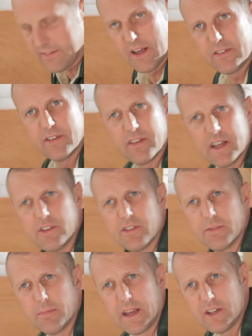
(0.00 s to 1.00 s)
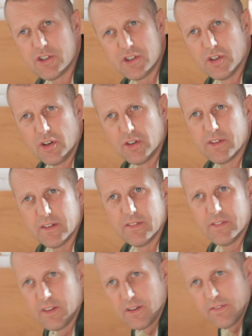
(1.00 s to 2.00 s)
does is that just makes sure
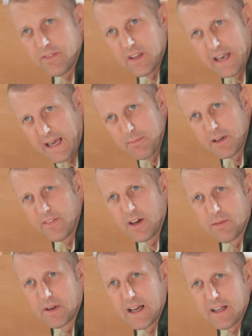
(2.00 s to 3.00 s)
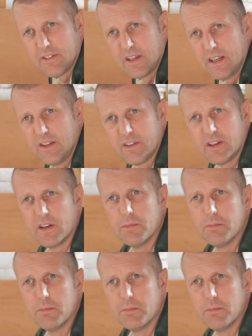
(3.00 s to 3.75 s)
that the laminate that I'm cutting isn't going to